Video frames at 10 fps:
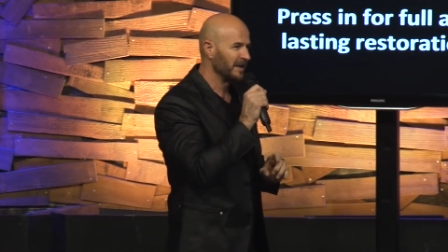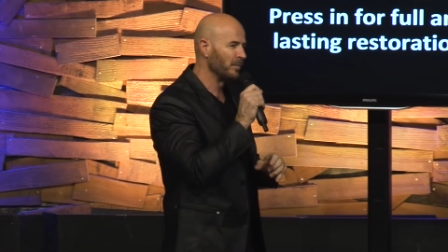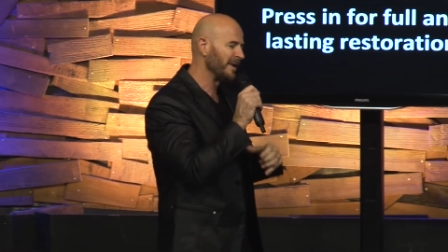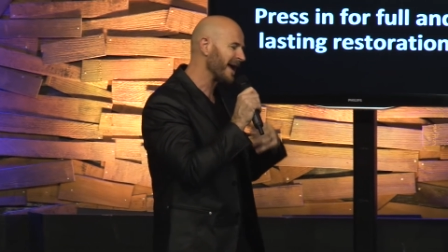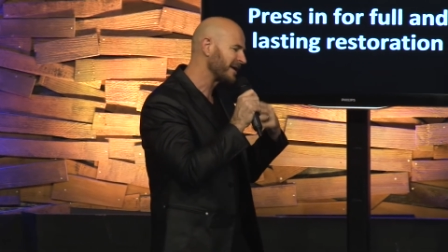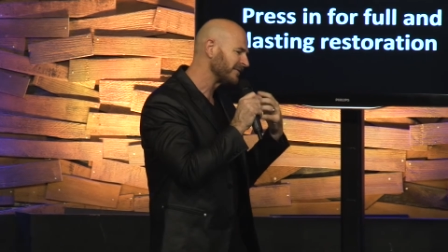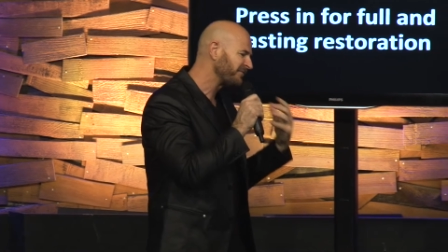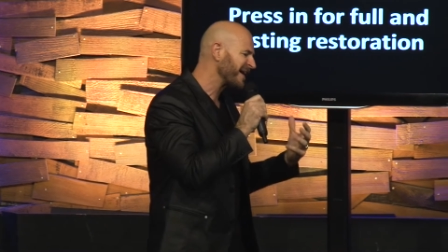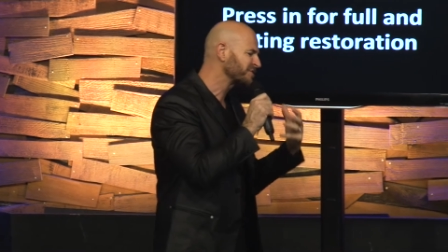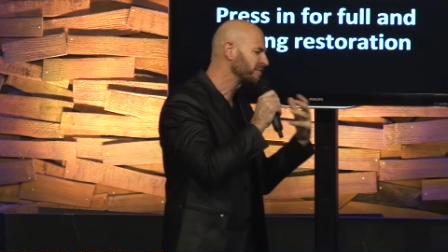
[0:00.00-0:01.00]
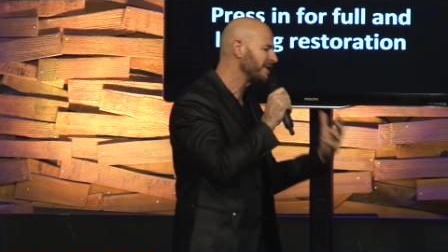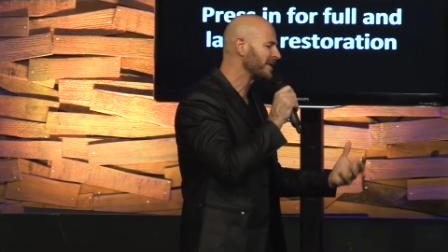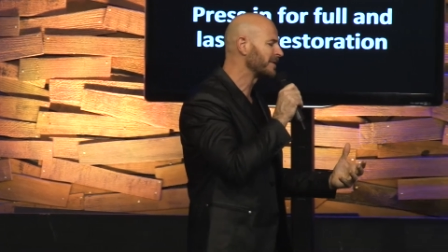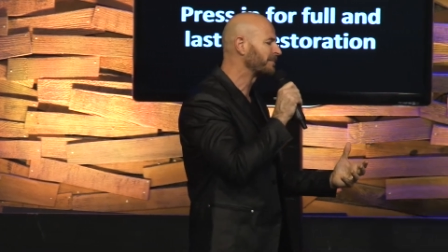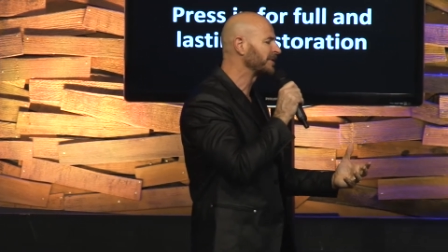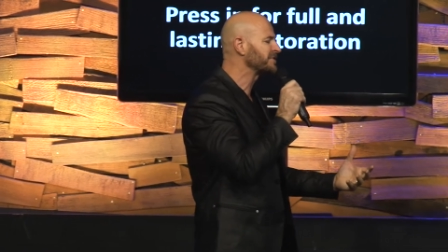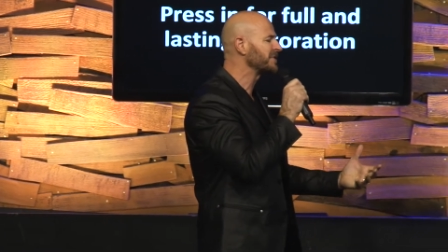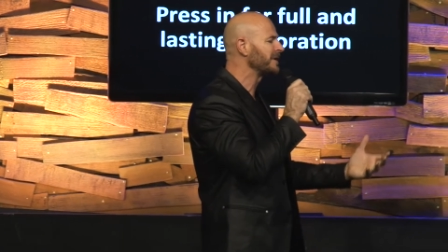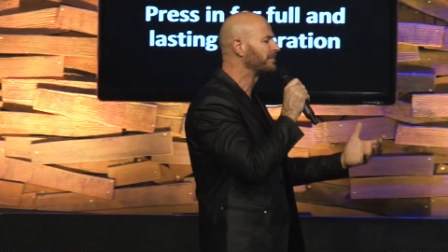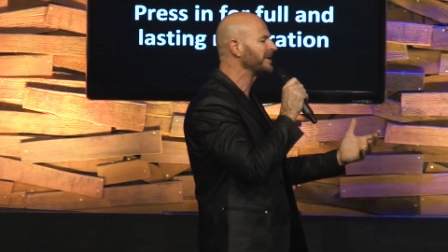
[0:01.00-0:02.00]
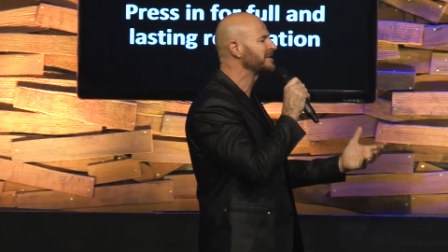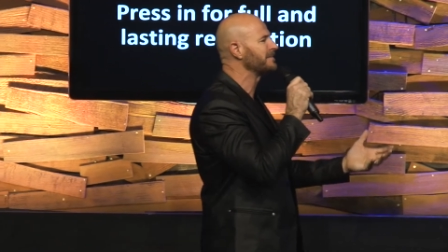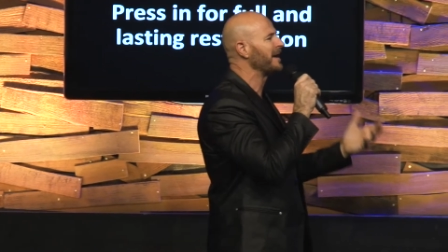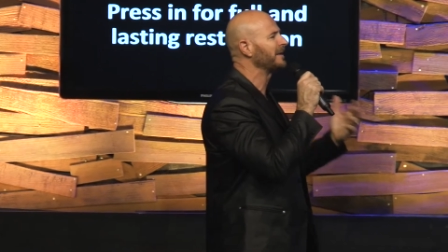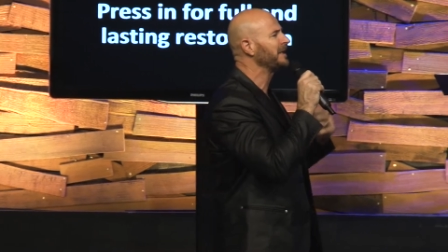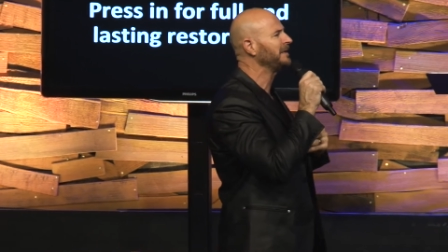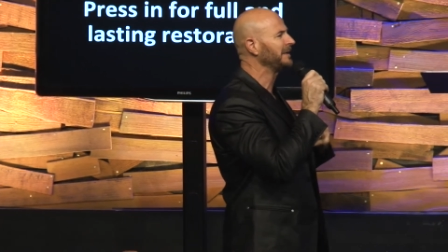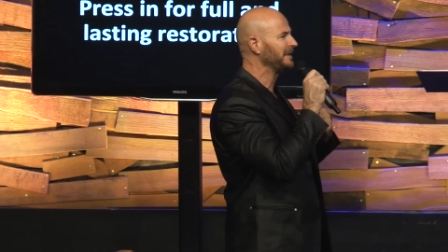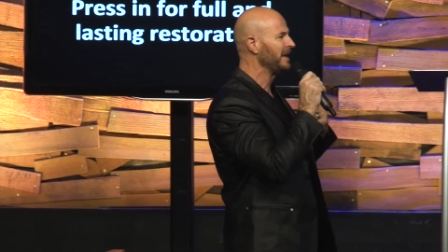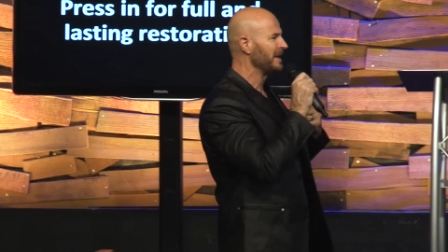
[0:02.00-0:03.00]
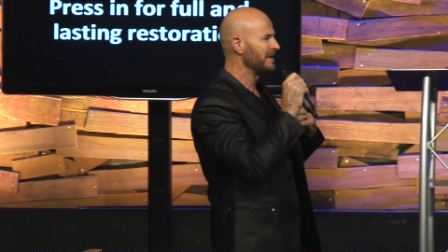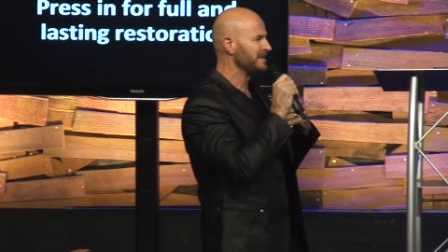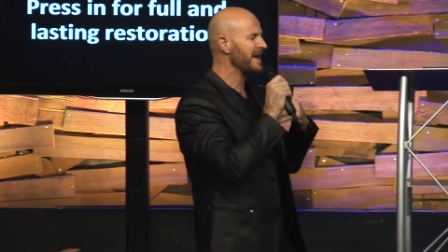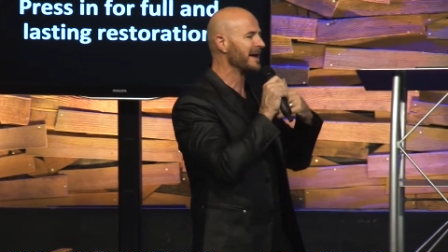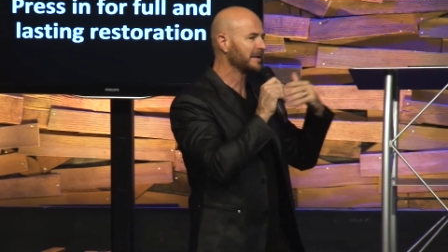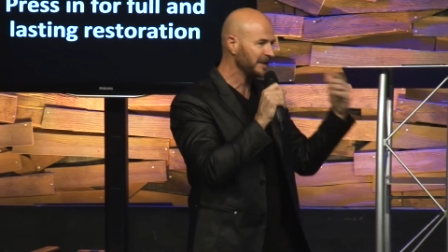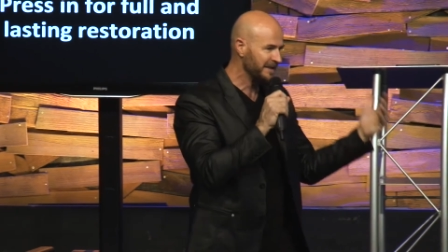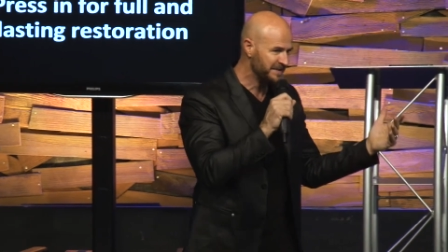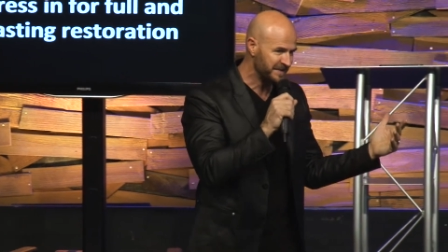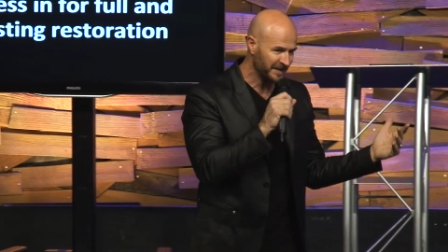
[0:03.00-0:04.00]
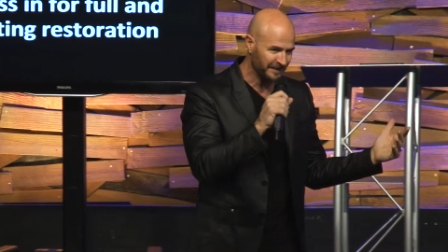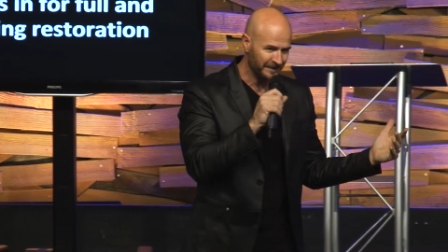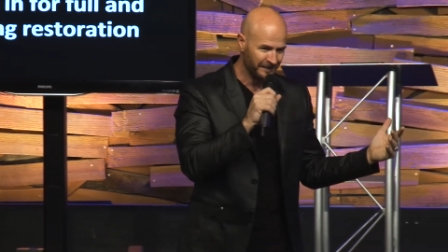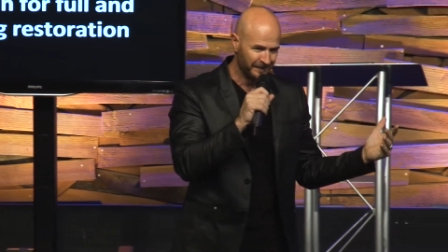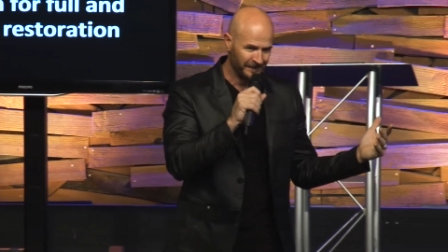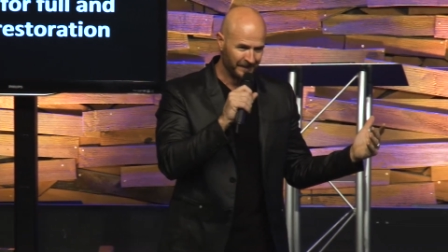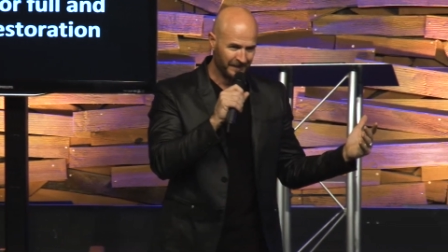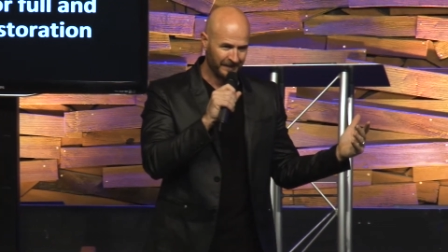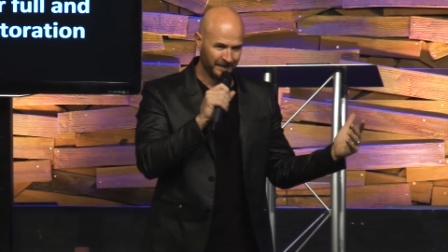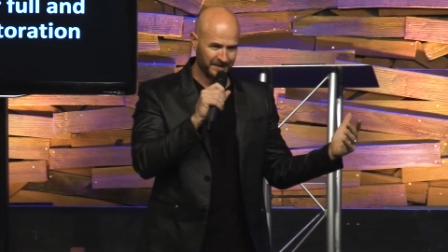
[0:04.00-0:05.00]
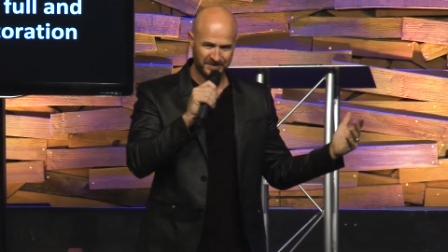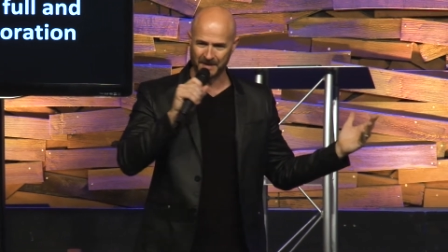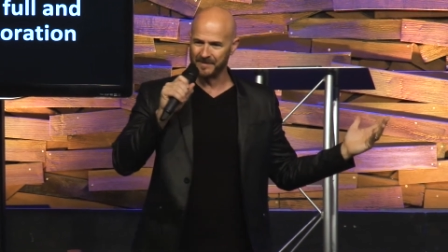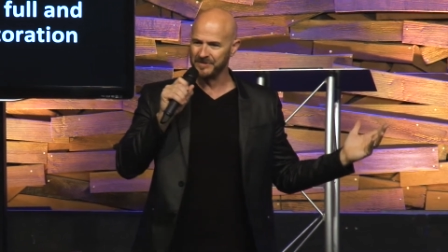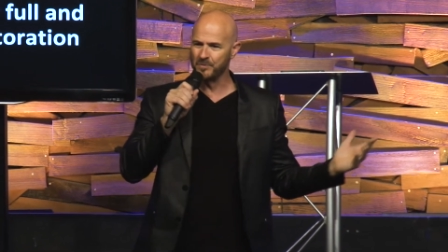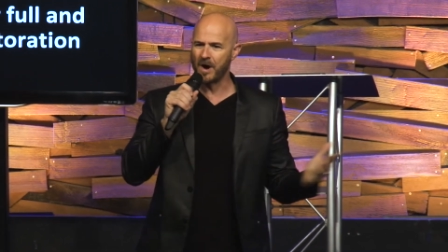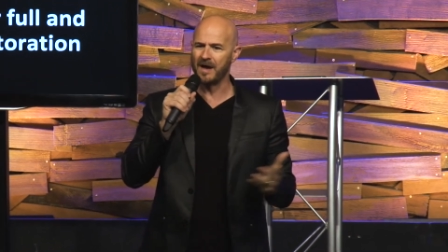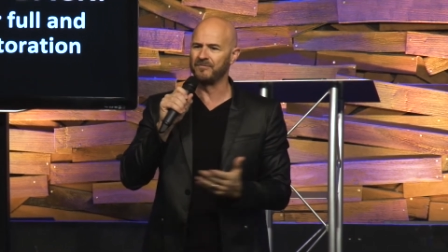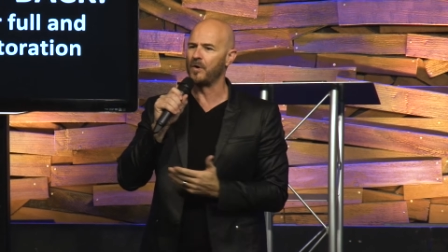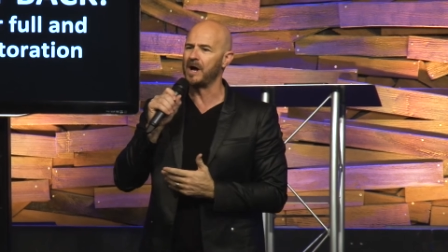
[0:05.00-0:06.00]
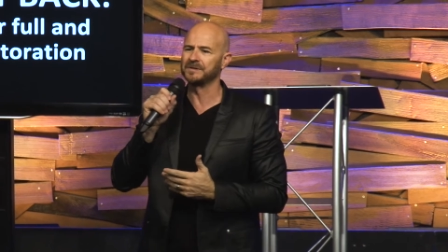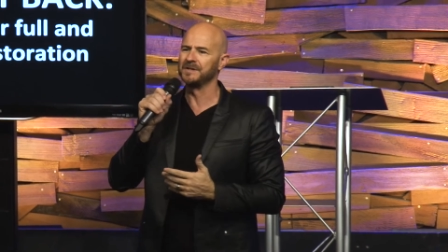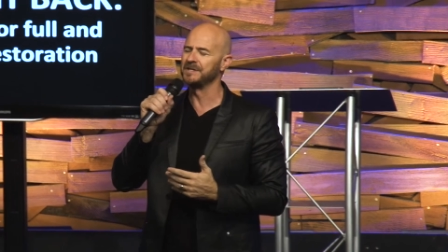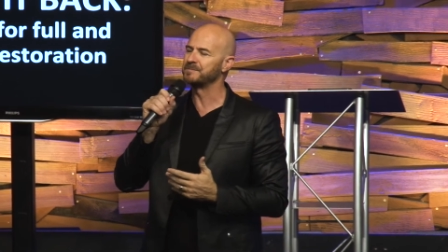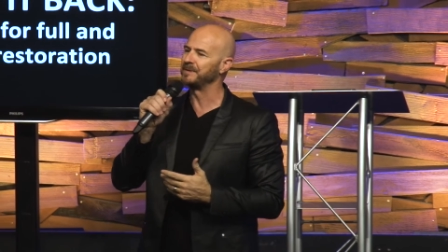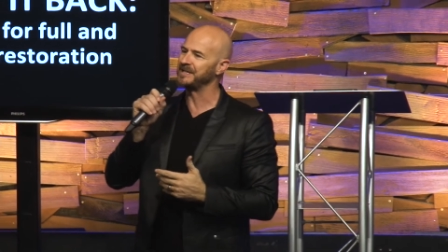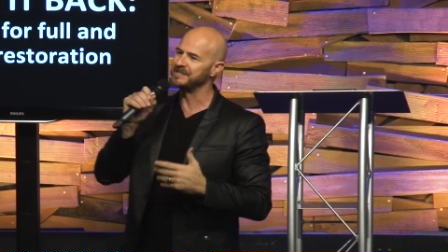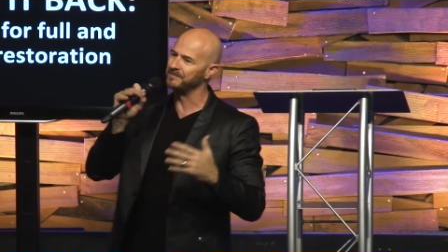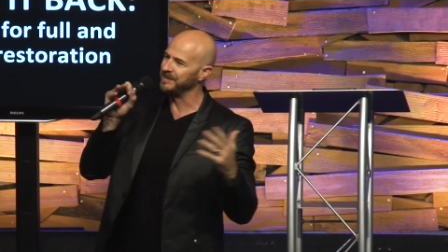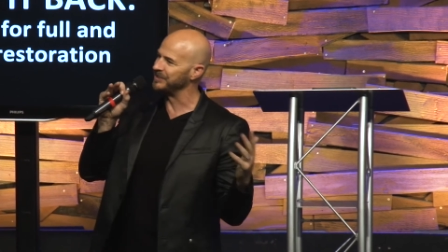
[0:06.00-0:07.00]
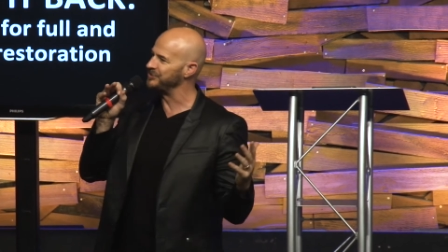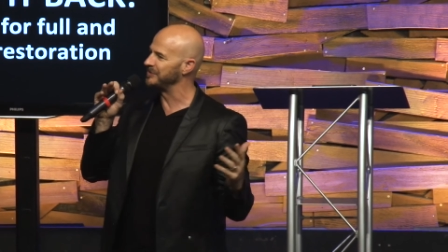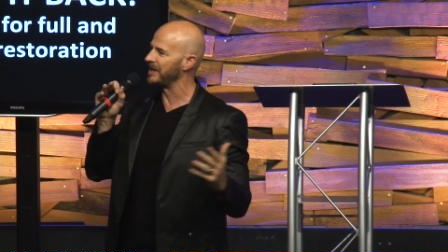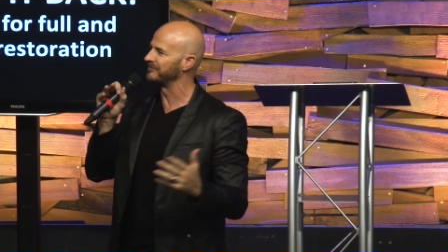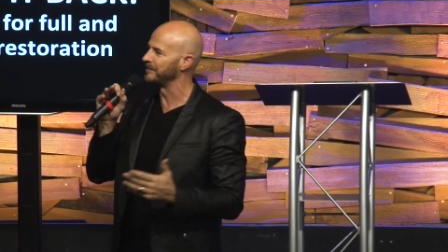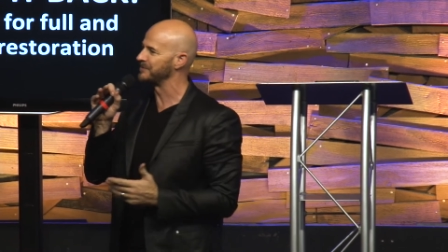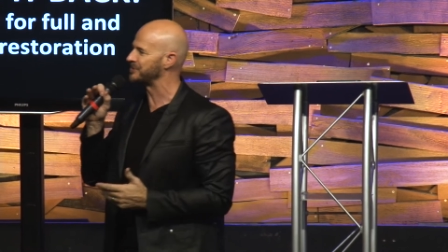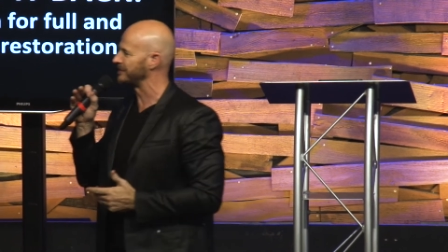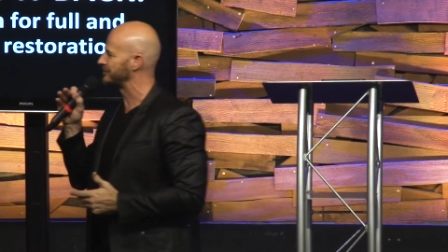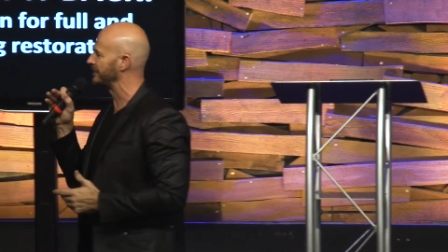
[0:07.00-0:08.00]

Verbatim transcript: When I confess to another person, it brings about healing, not cleansing. Some of you have walked in this place, and because you come from a certain